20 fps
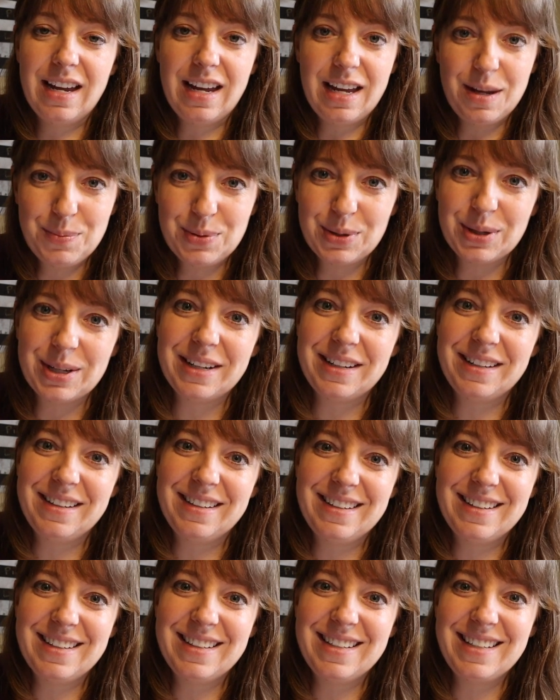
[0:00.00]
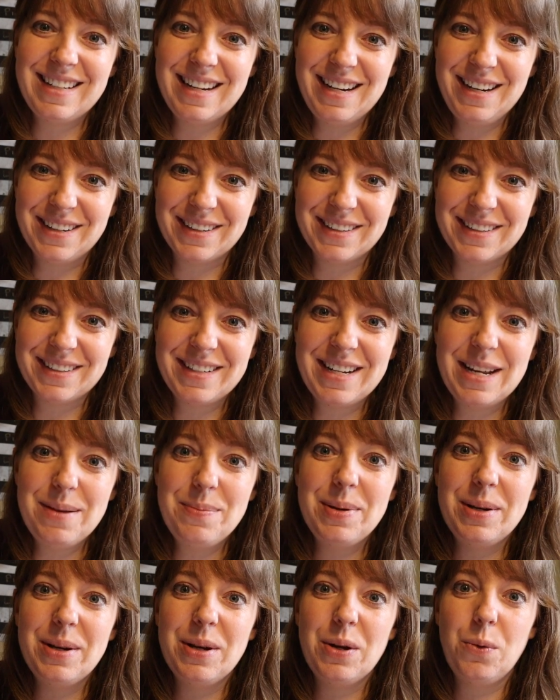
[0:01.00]
He put singers, he
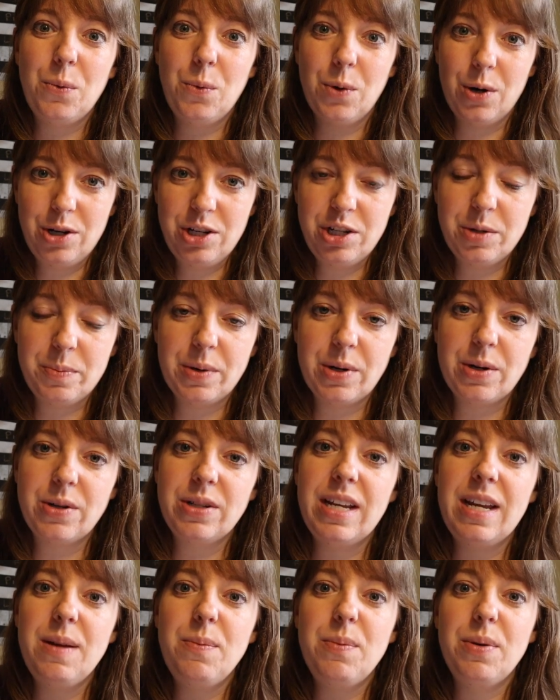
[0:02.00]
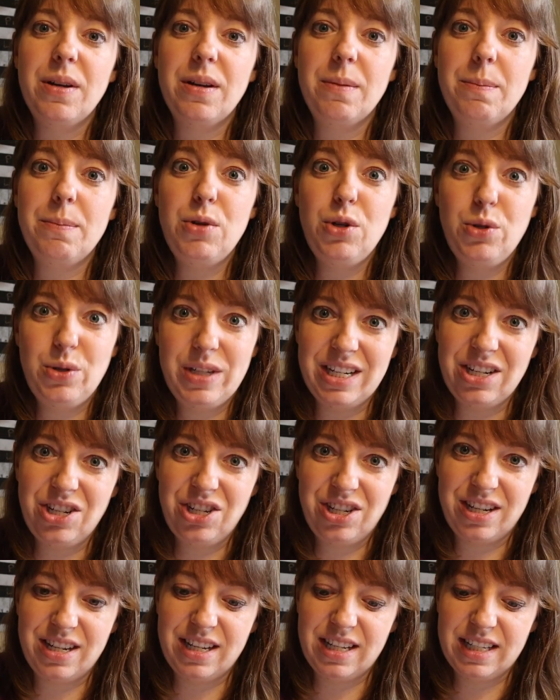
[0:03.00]
put worshipers, he put
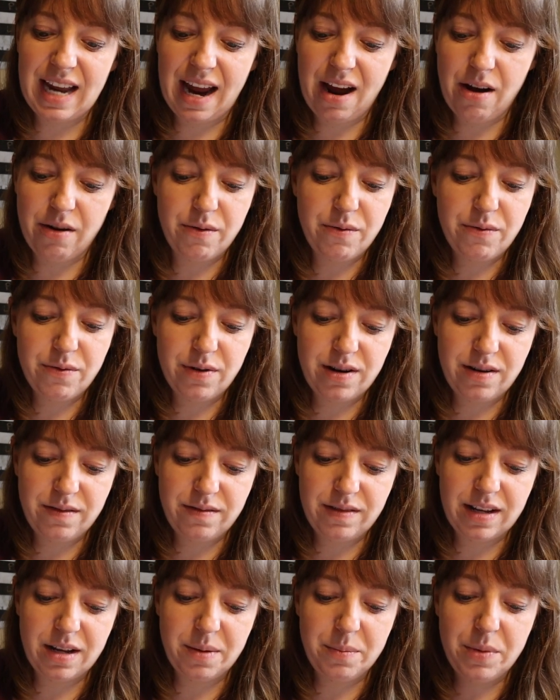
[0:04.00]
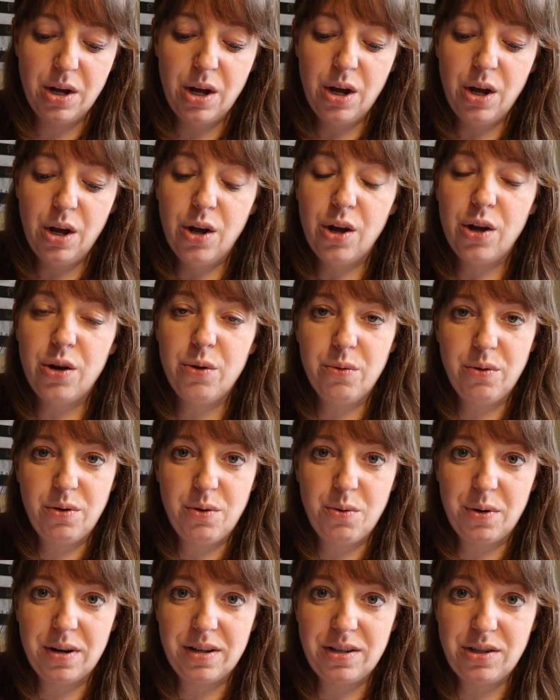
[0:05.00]
musicians out in front of them who were
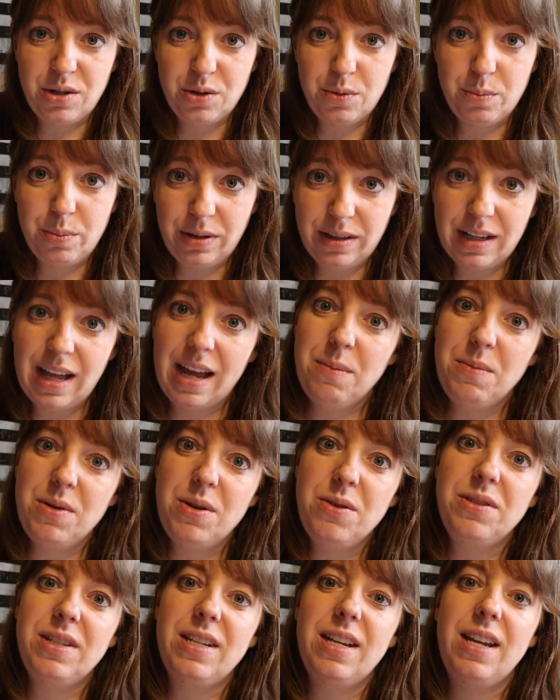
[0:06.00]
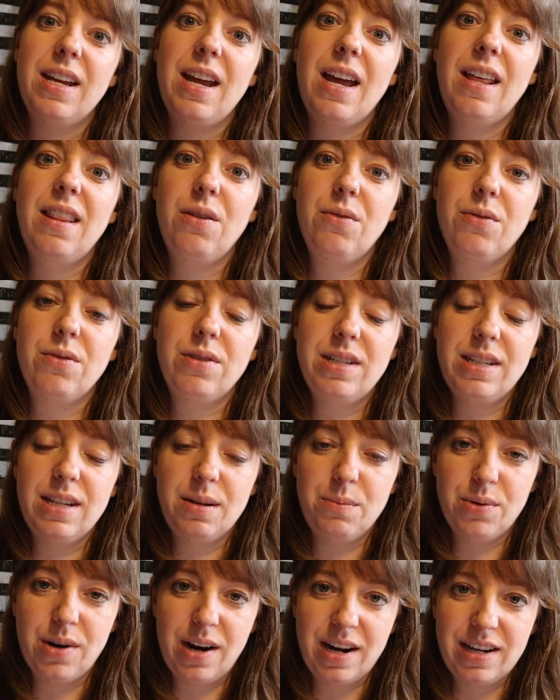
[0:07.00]
going to play music and they were going to
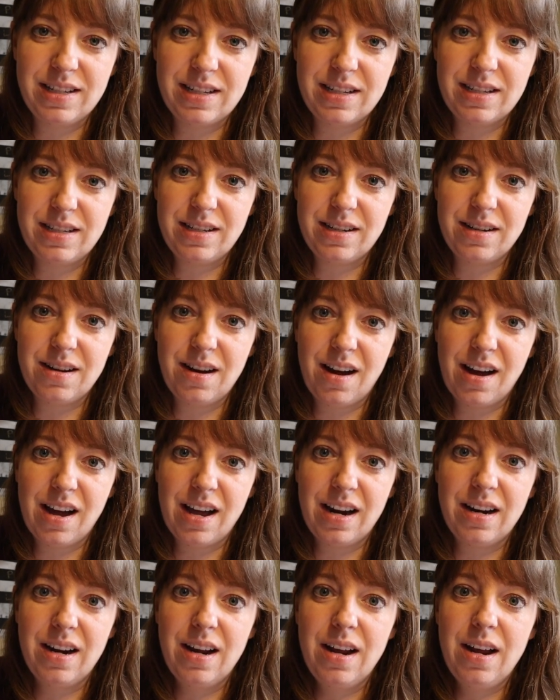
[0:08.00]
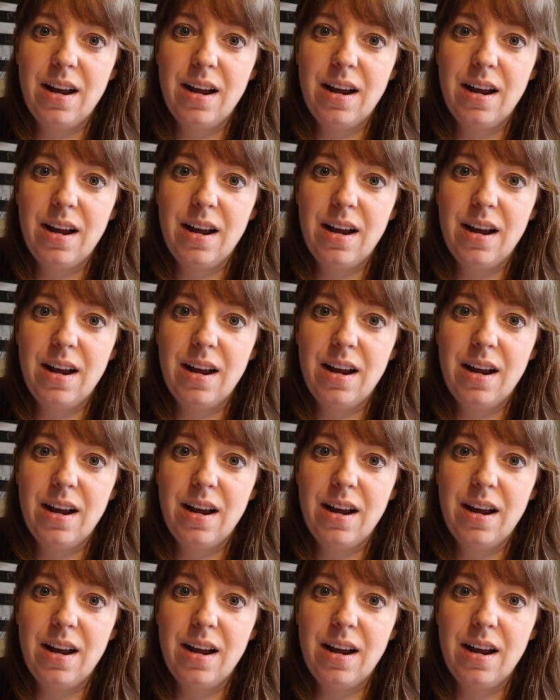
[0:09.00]
sing praises to God